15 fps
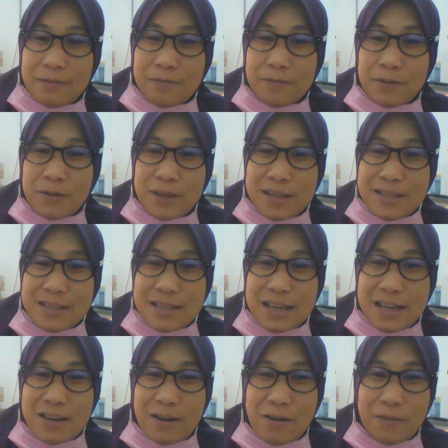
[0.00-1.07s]
for the
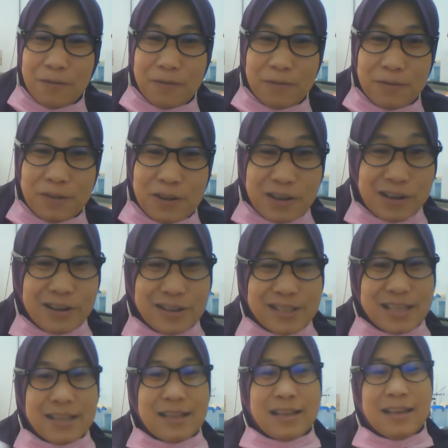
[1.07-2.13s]
sake of
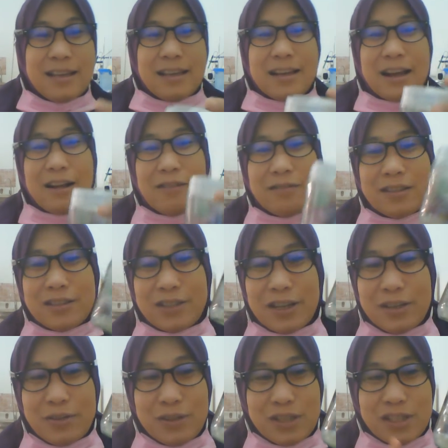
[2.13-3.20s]
curiosity, I will try
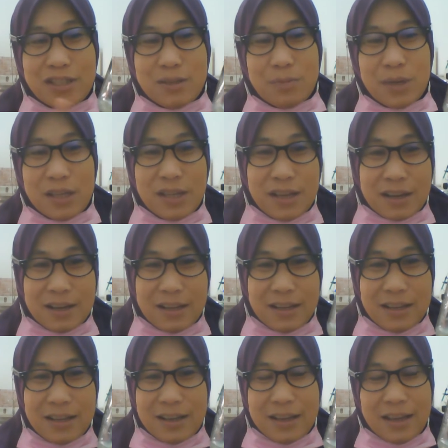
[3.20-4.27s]
to change media
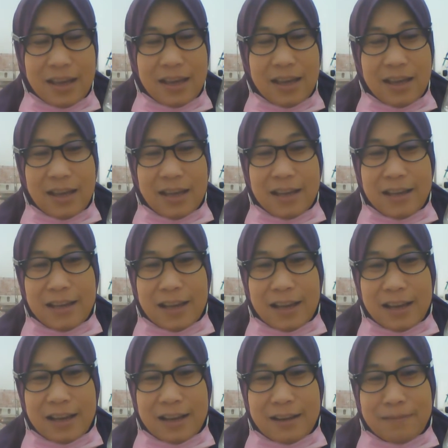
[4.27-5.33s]
and
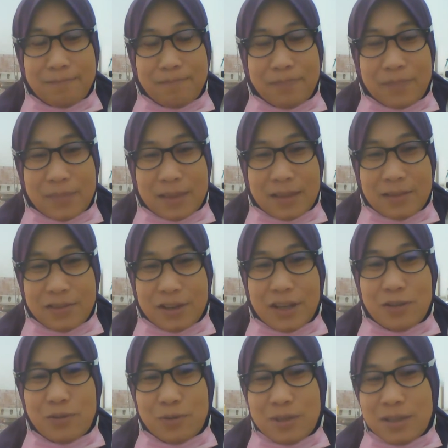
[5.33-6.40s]
try
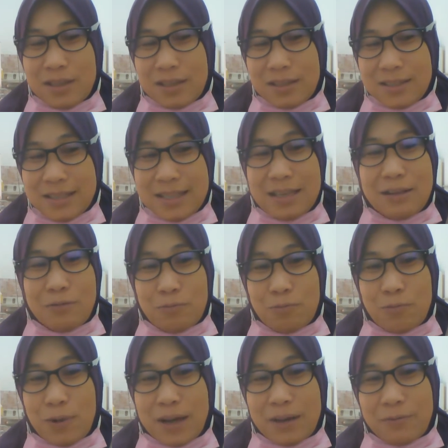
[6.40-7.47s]
to see
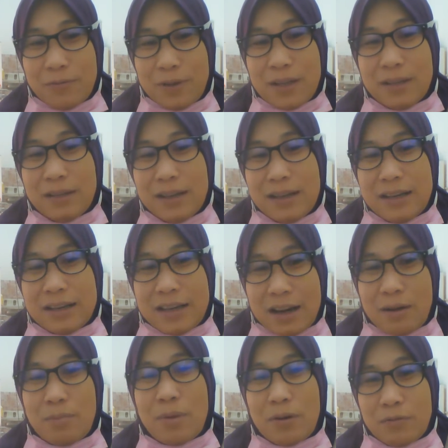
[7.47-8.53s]
what will
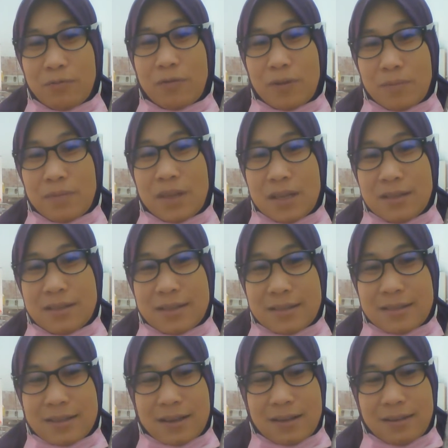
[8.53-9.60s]
come out from
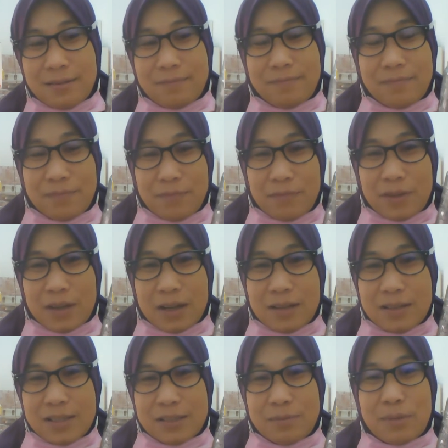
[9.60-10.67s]
this
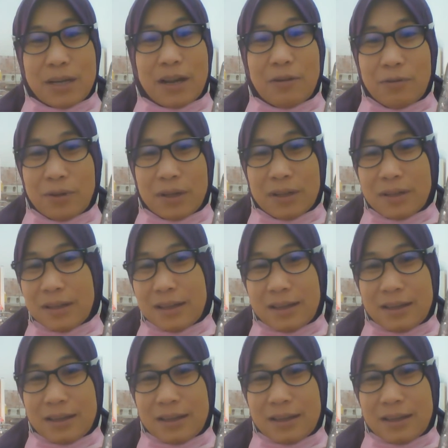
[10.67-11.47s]
culture. But I will